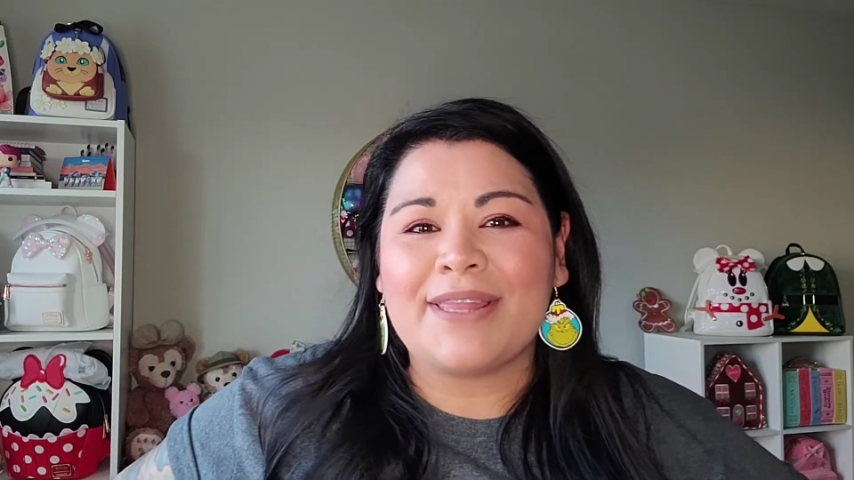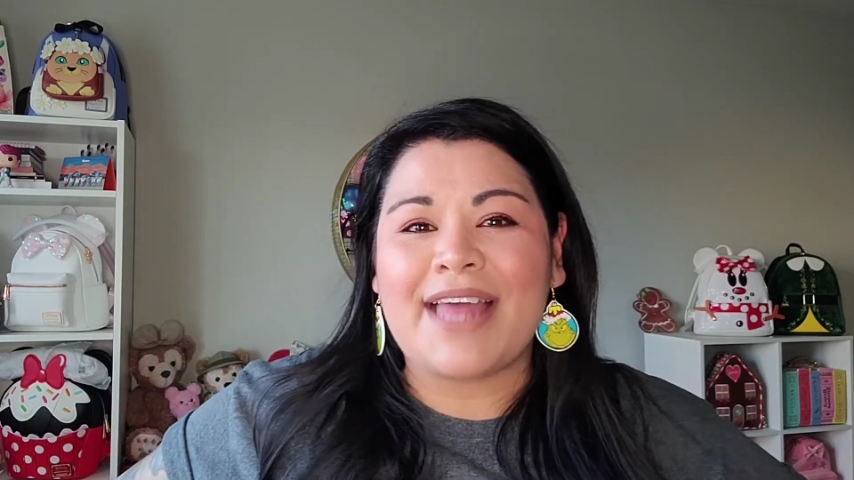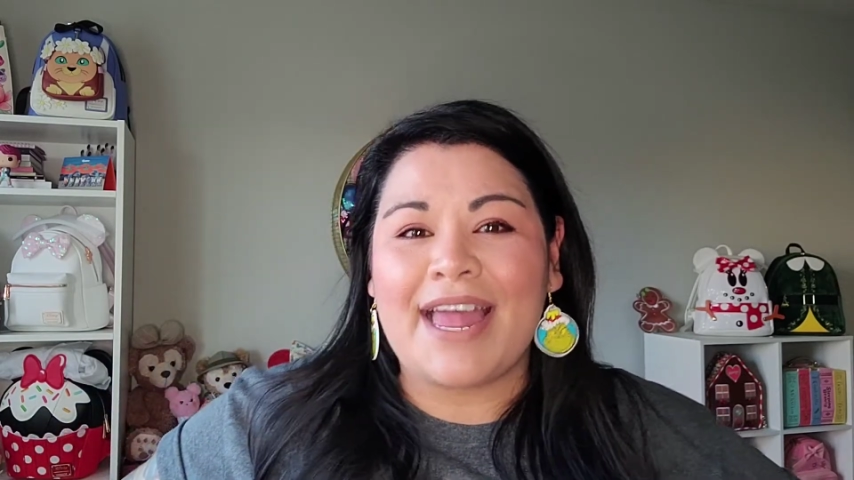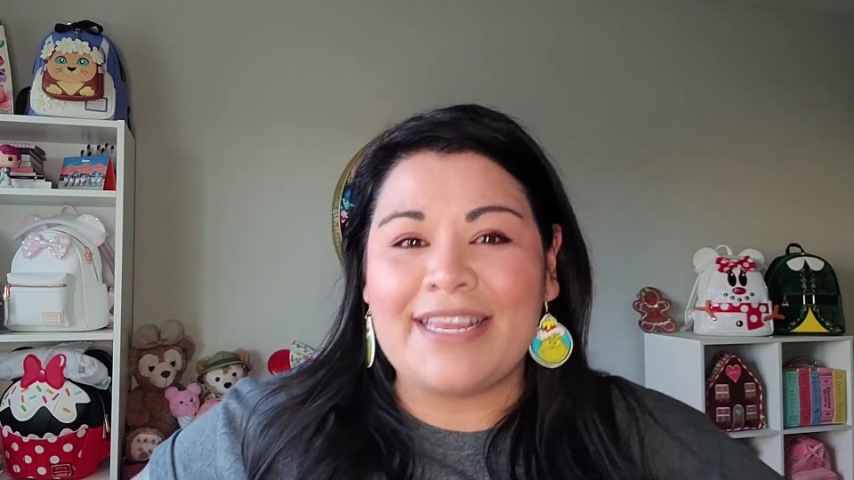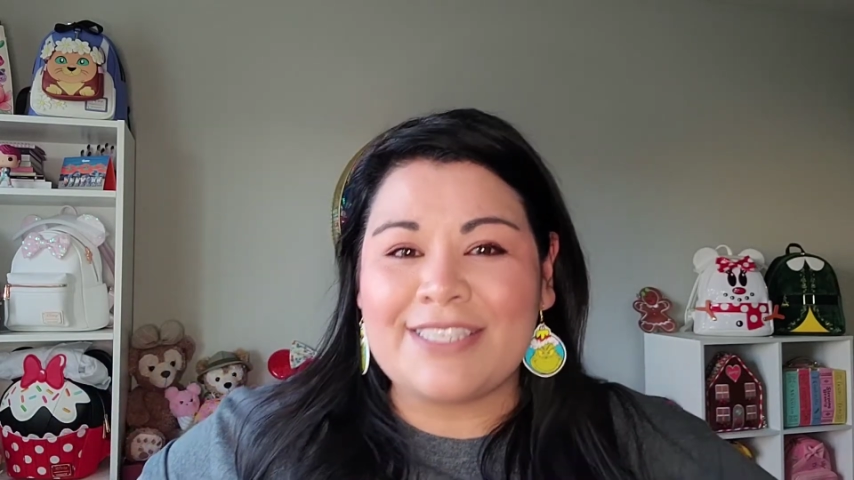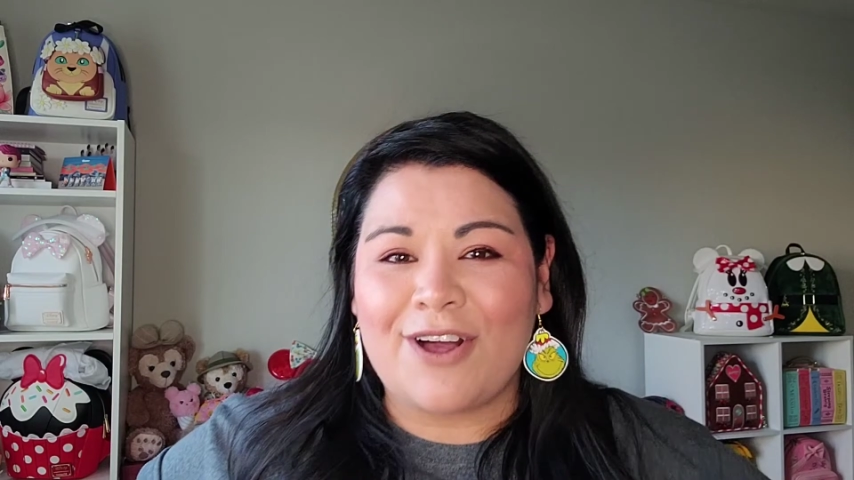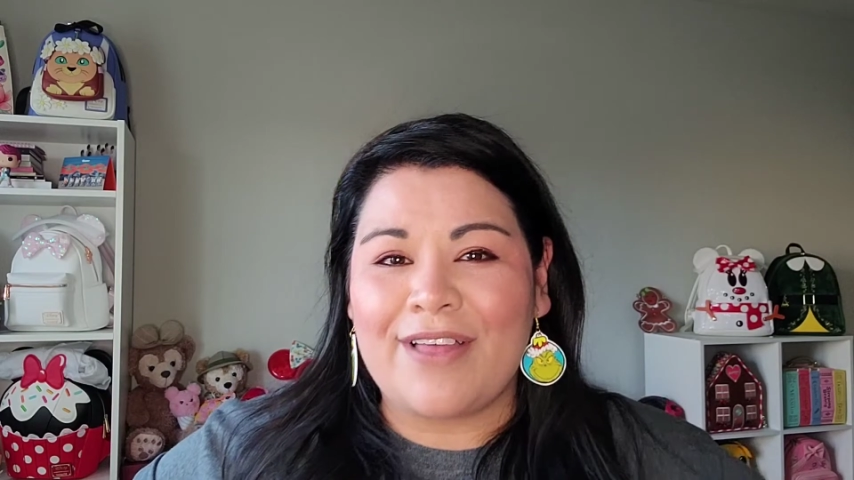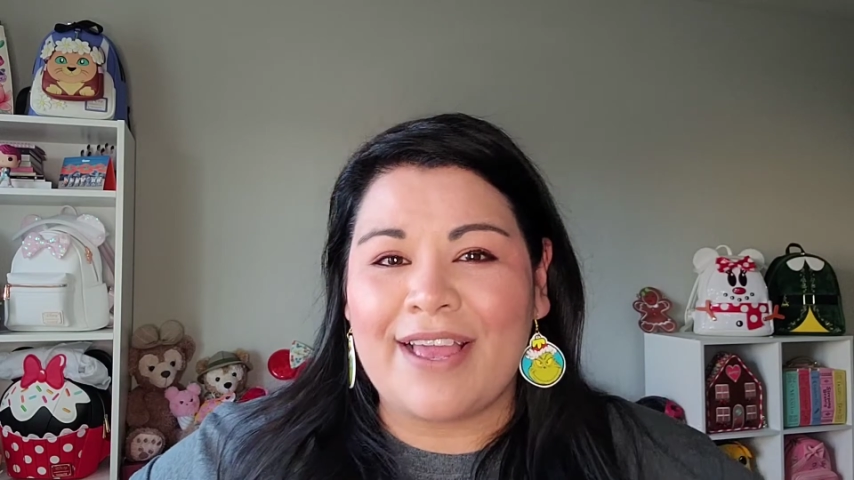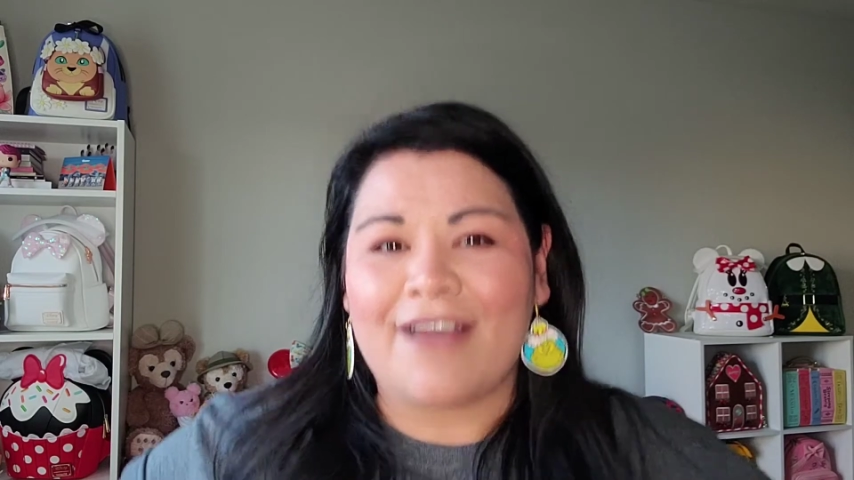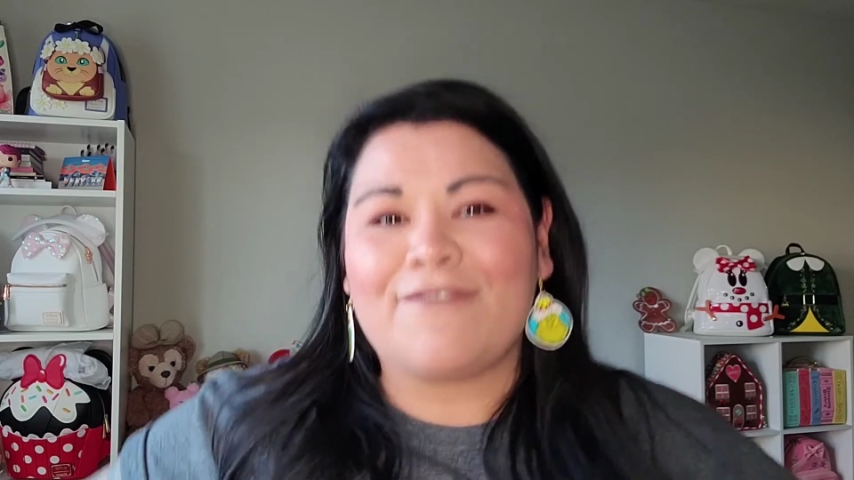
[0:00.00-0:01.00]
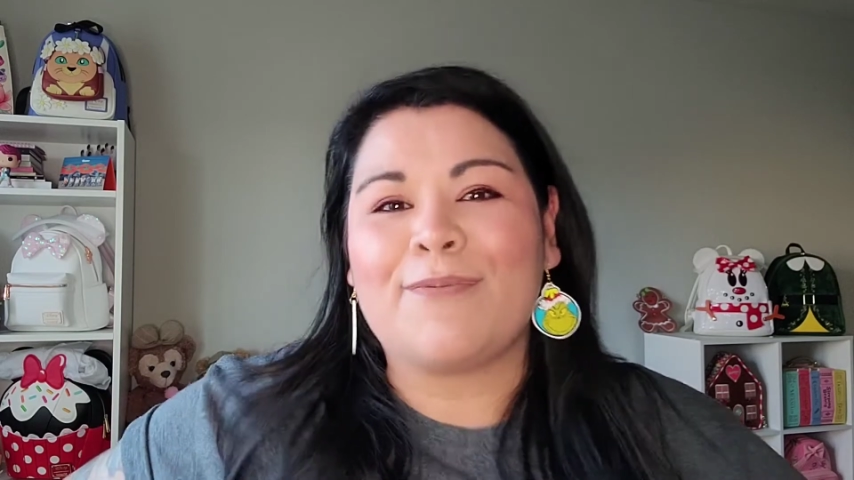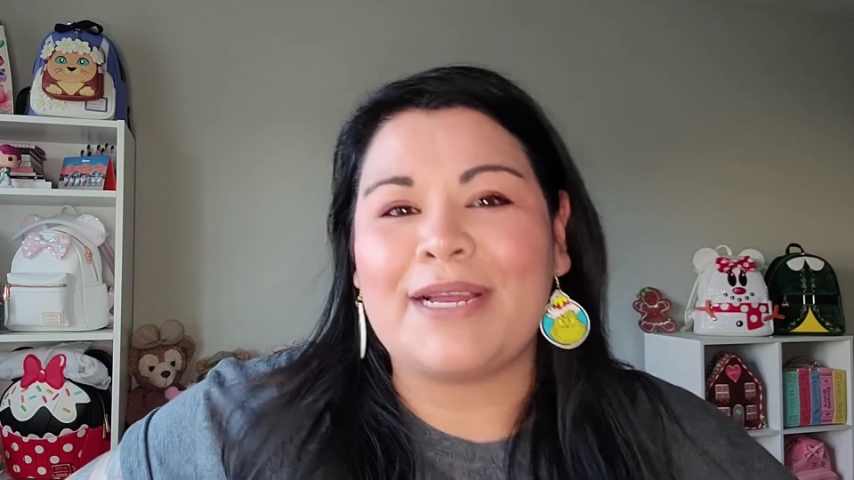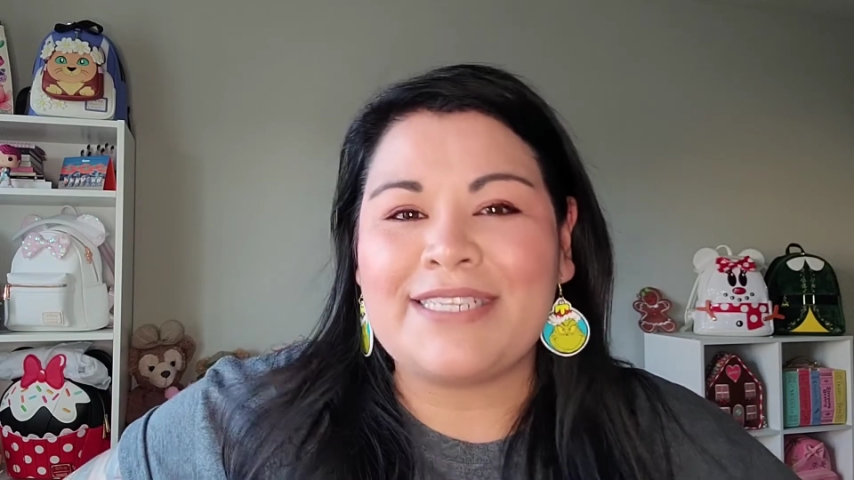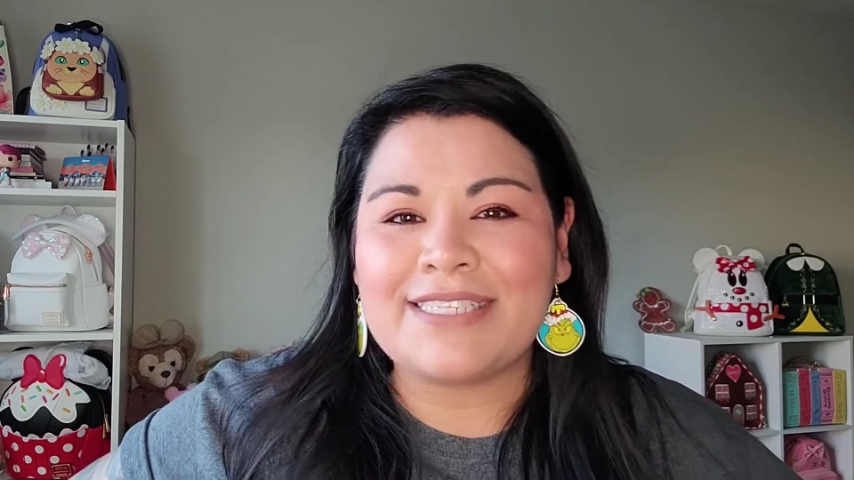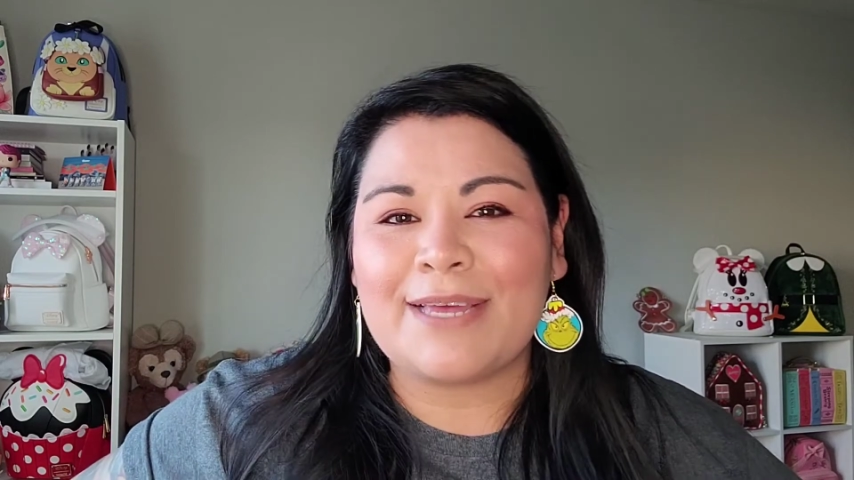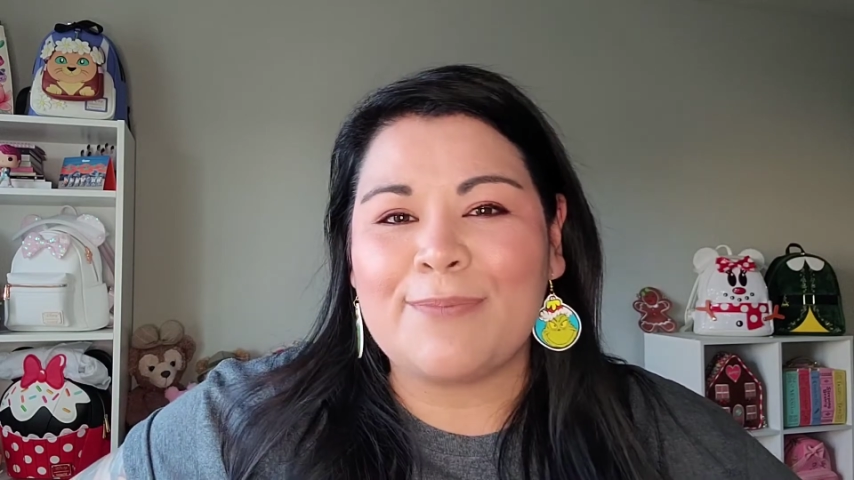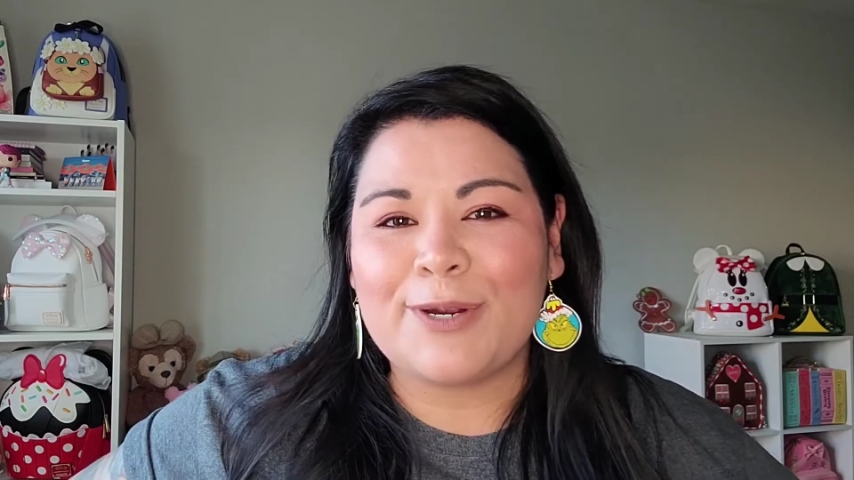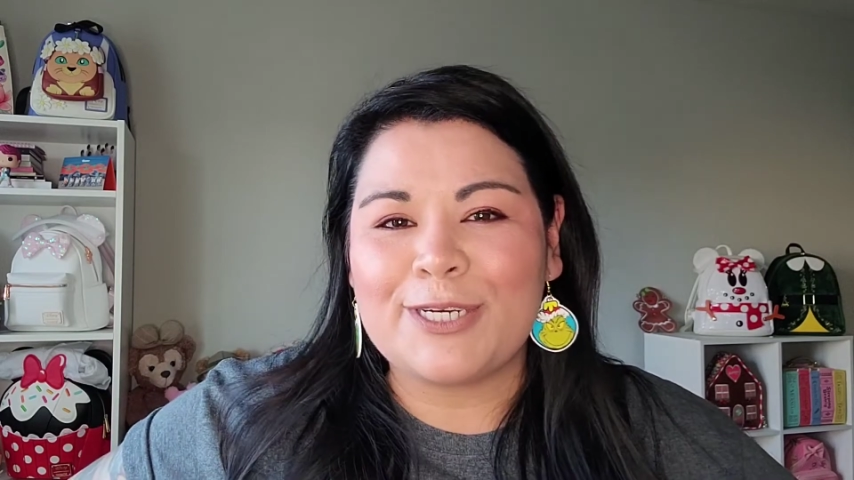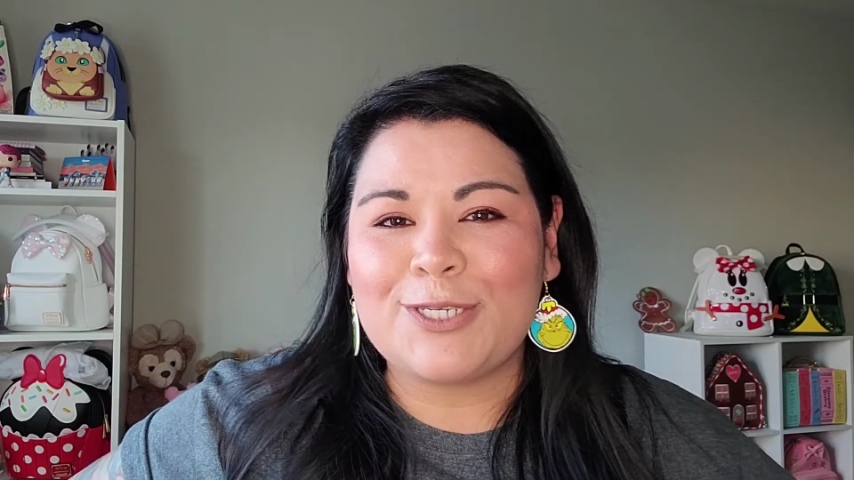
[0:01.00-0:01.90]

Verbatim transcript: But that is all I got for my December